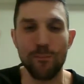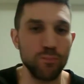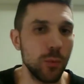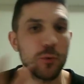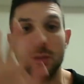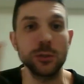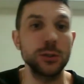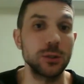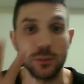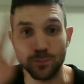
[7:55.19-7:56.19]
But pretty much
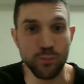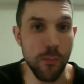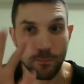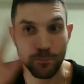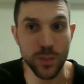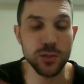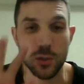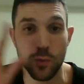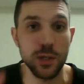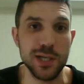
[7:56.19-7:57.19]
this
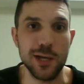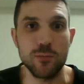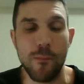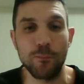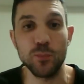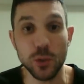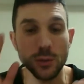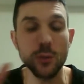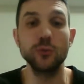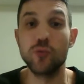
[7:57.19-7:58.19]
is where it's at.
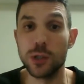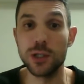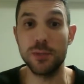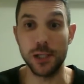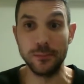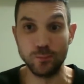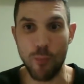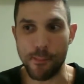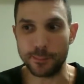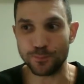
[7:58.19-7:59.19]
Tokyo is really big.
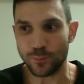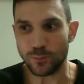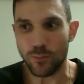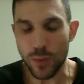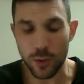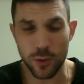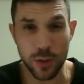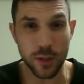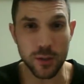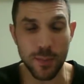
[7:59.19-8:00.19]
You
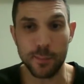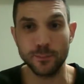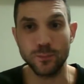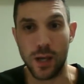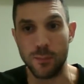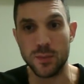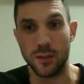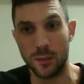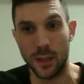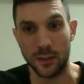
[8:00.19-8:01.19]
look on the map, I'm
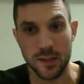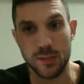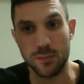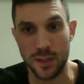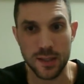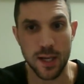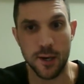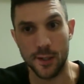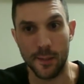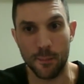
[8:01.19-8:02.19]
talking about this
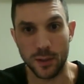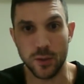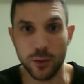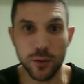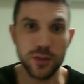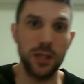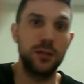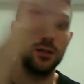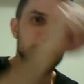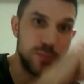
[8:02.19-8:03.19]
area, but Tokyo is
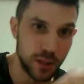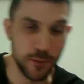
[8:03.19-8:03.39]
like this big,